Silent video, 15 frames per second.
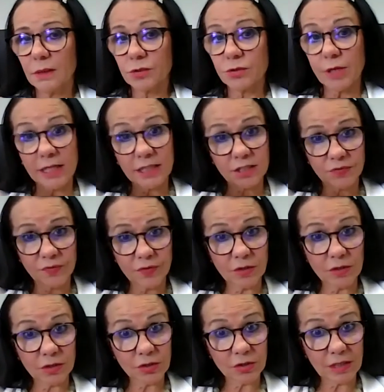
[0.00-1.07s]

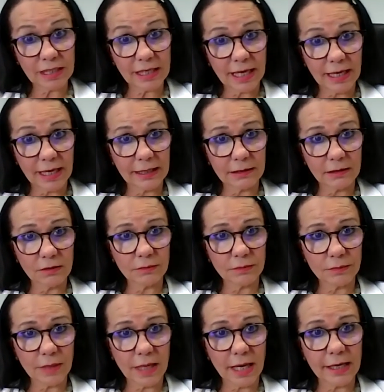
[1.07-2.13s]
transferring to the
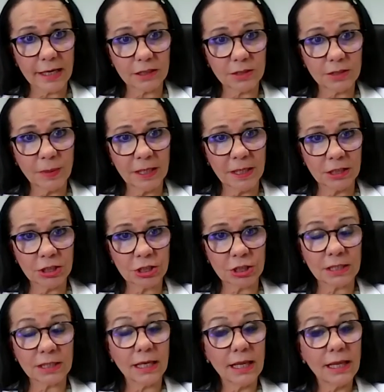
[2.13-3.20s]
age
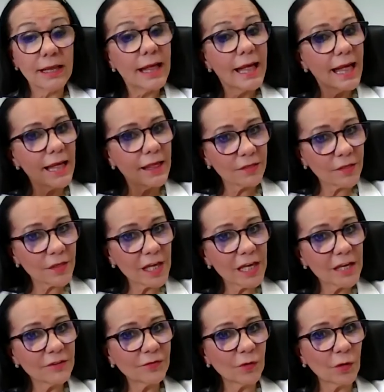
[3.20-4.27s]
pension, and
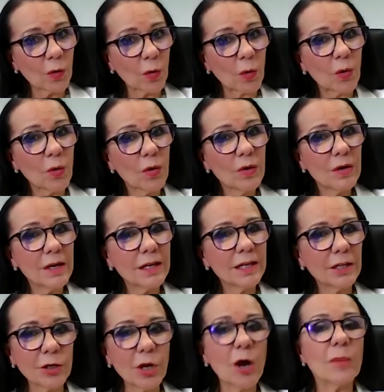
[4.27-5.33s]
therefore
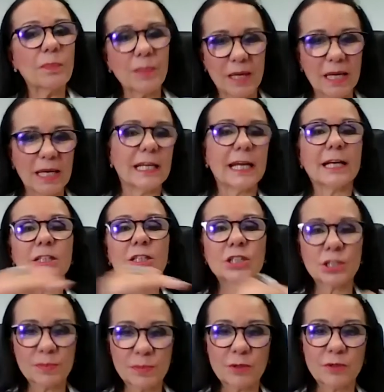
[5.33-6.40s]
not being
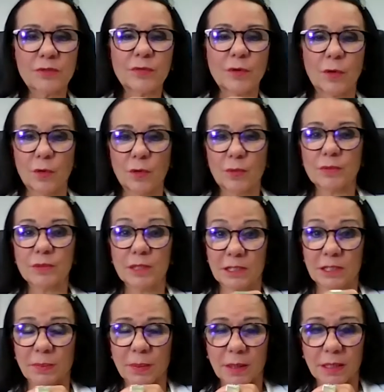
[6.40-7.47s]
eligible for
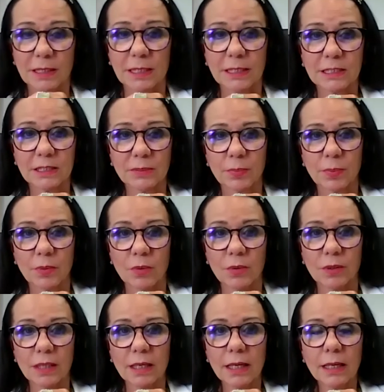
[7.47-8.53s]
disability
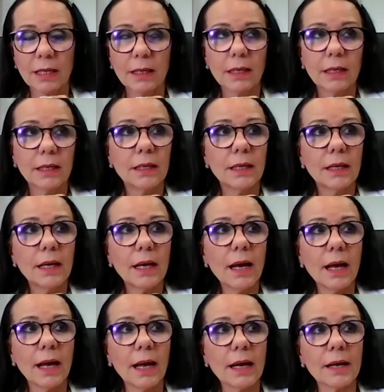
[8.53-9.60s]
support.
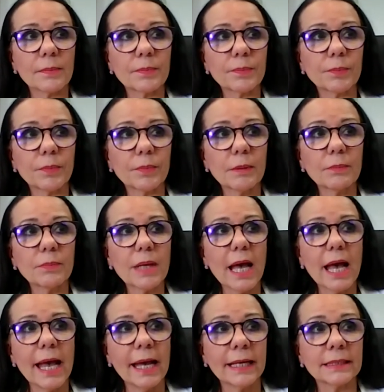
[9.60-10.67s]
Um,
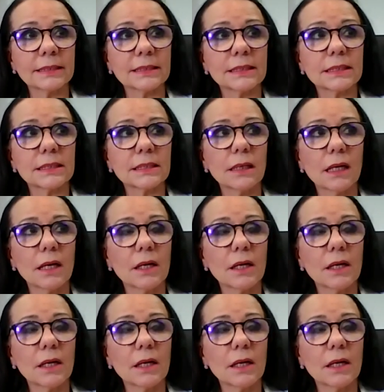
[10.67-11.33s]
and